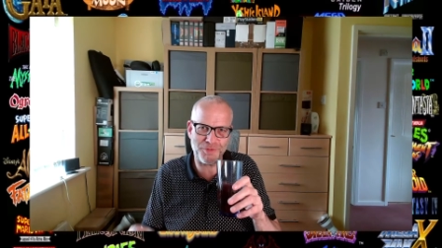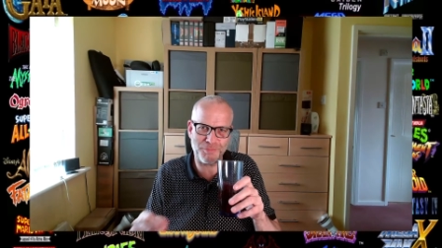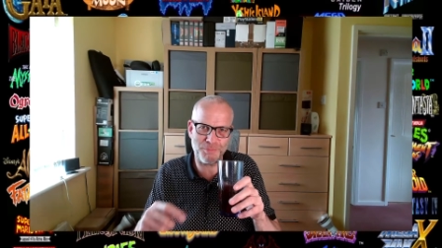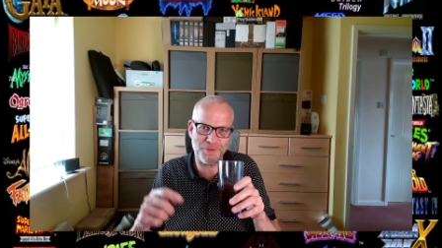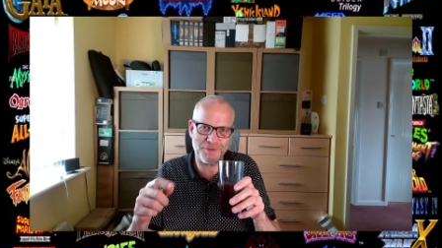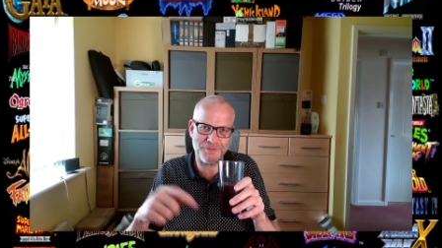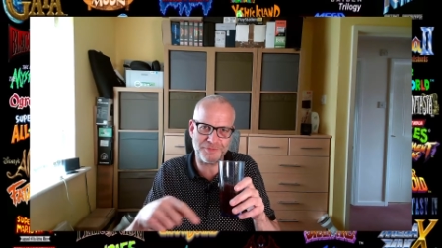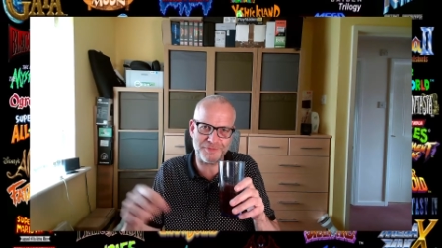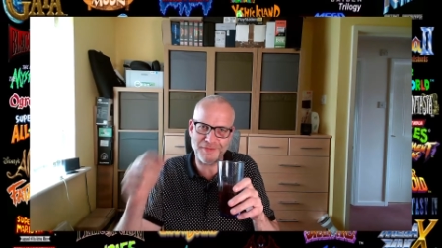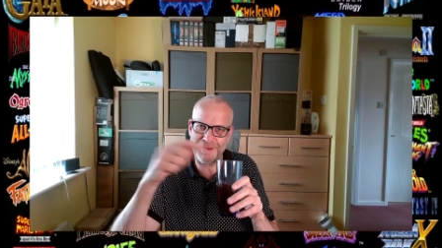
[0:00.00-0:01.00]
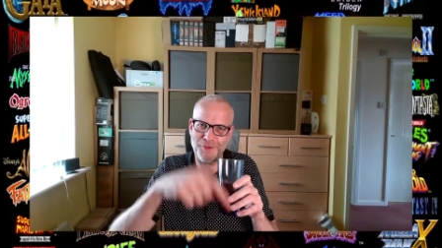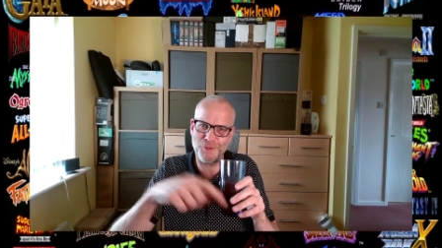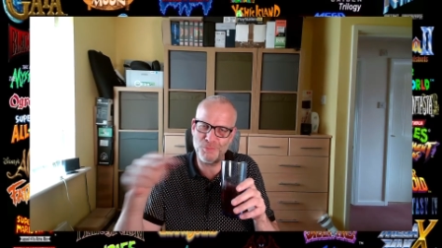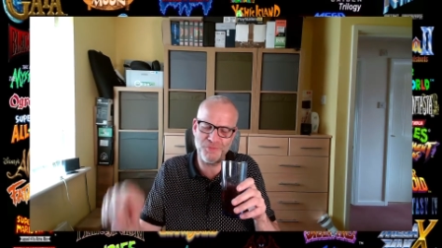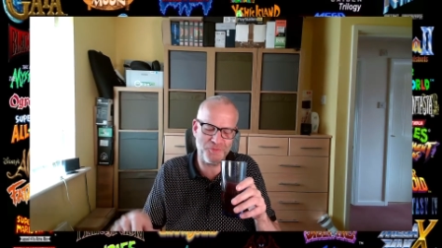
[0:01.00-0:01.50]
Because the Saturn
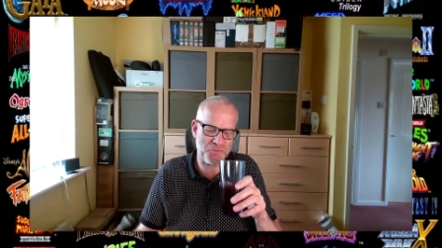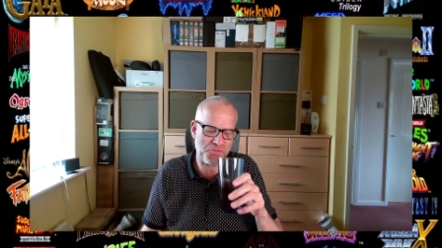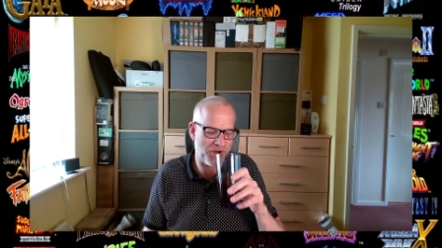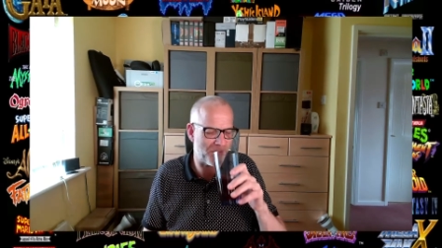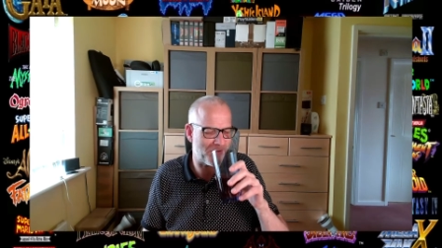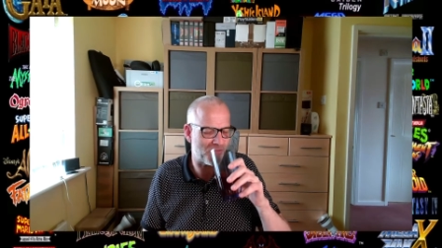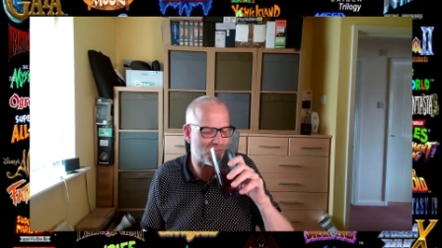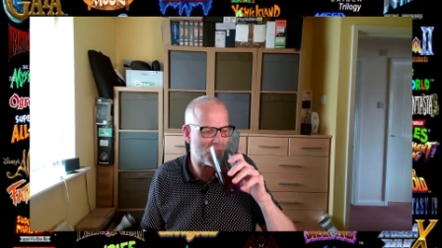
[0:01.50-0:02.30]
come before the Dreamcast.